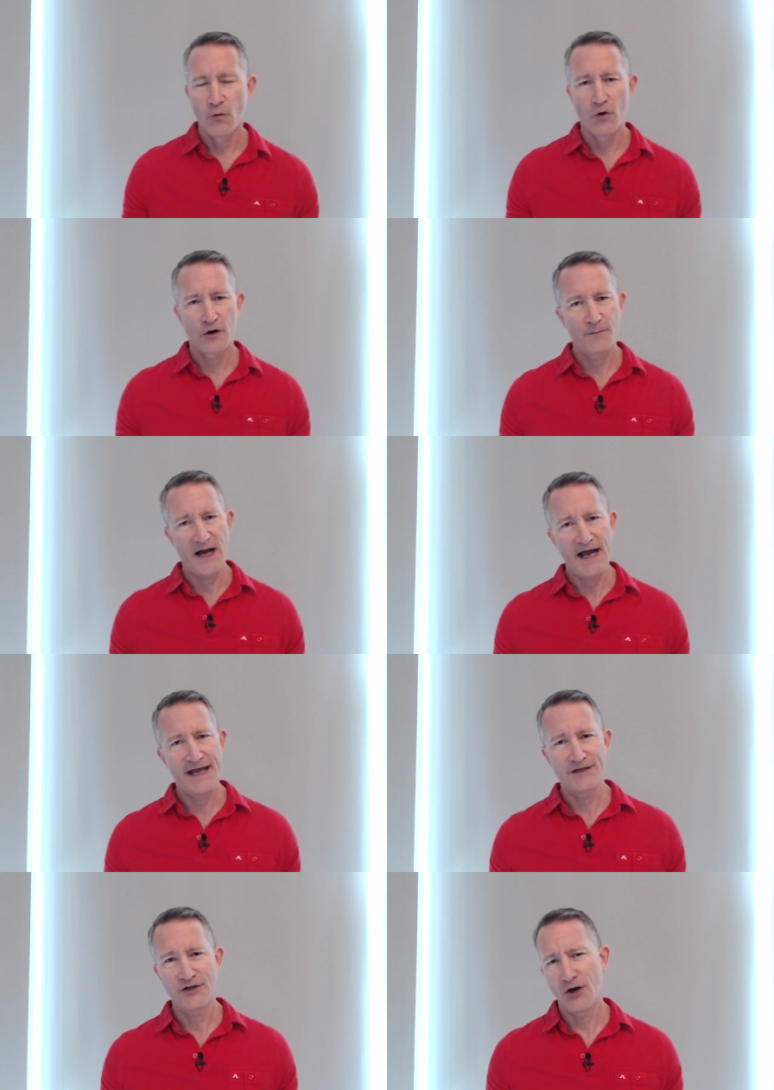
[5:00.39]
or
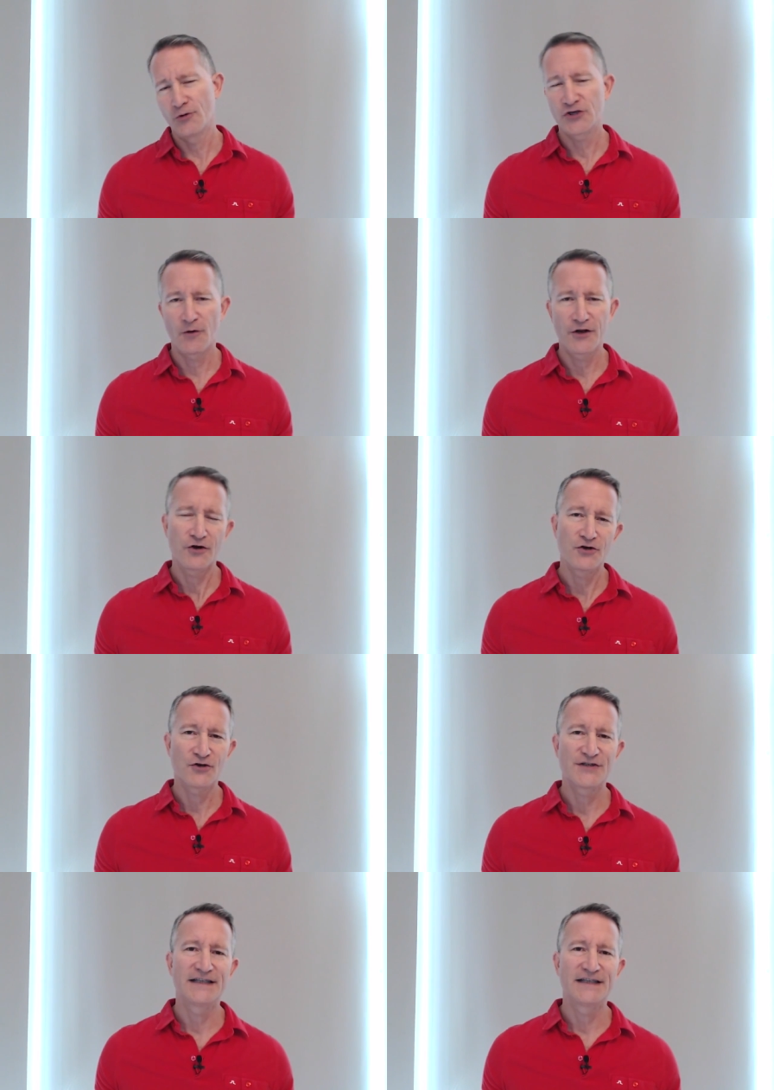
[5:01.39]
by, showing her your